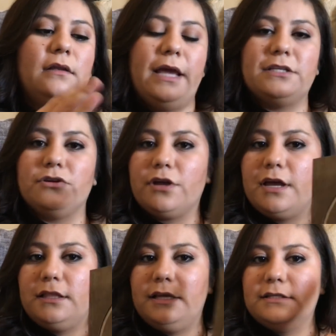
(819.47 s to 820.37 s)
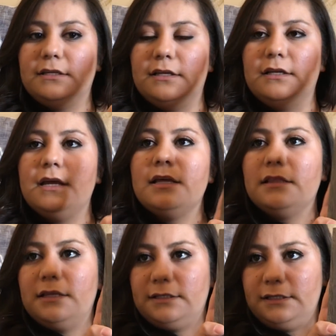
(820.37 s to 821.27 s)
laser cut this, and then
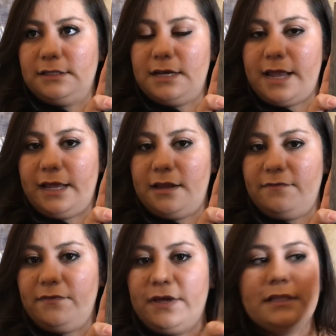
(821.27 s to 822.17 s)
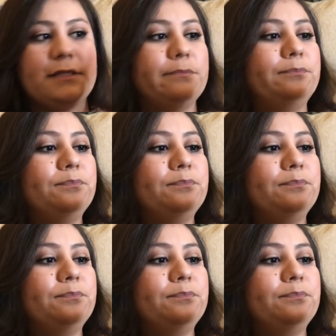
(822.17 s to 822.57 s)
this is the negative of it.